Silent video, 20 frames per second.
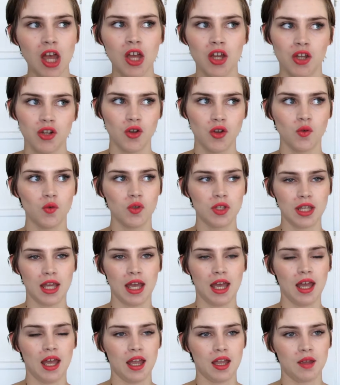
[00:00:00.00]
knows
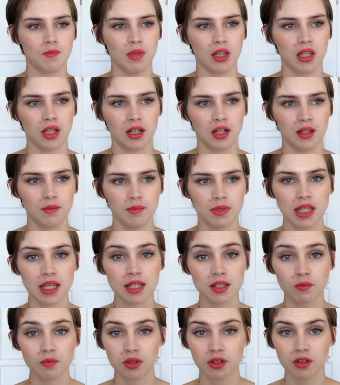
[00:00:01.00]
that I am a little
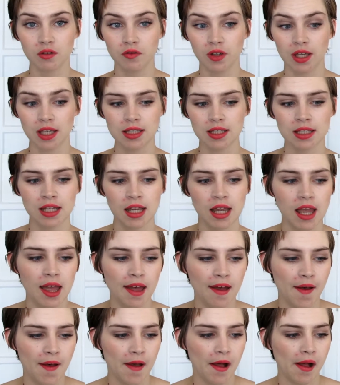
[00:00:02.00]
obsessed with Too Faced.
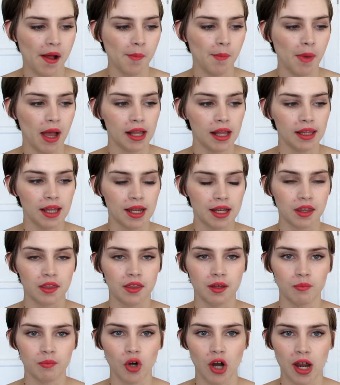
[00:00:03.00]
I like
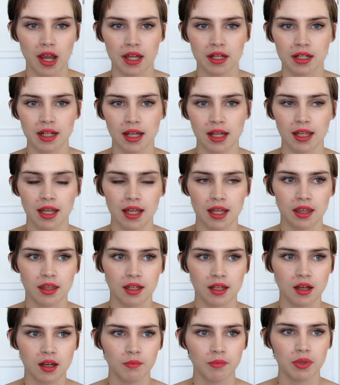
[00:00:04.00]
the brand, I like the
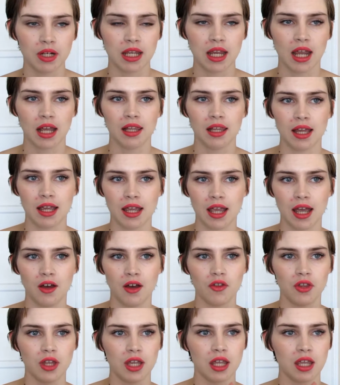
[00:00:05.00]
company, I like how
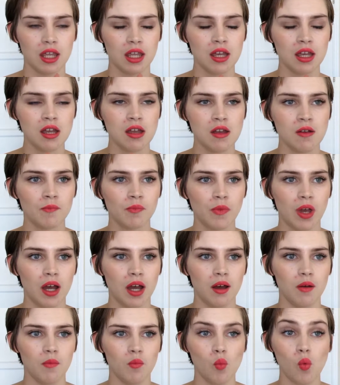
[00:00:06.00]
they
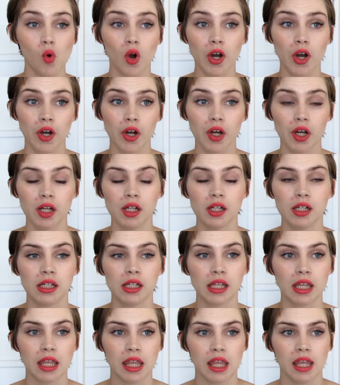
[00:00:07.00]
work
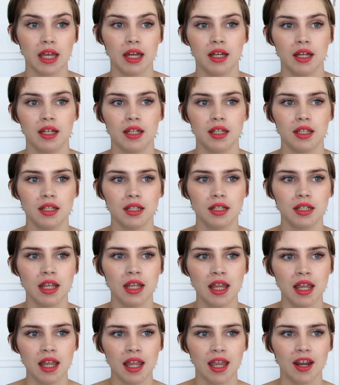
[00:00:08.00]
and
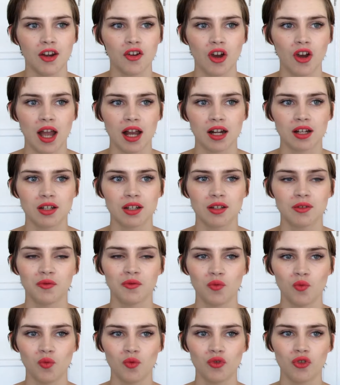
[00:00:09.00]
interact
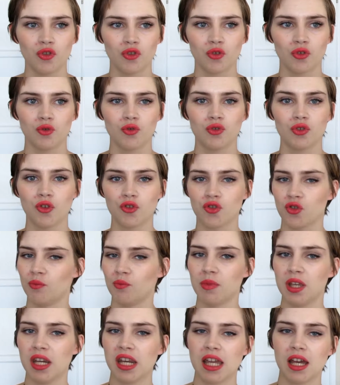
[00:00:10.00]
through social
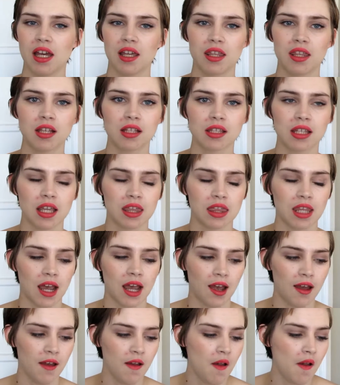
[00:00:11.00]
media, things like
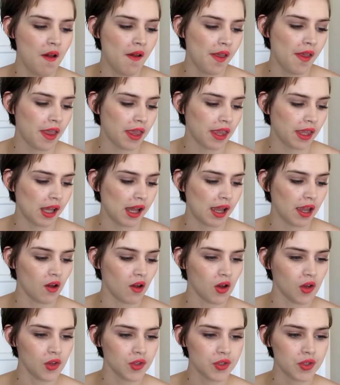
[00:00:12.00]
that. I
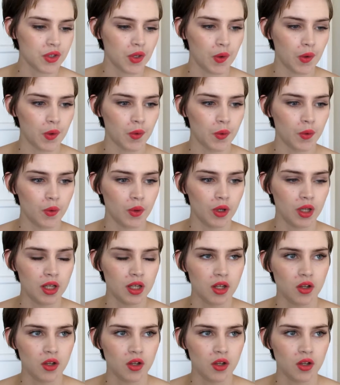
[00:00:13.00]
also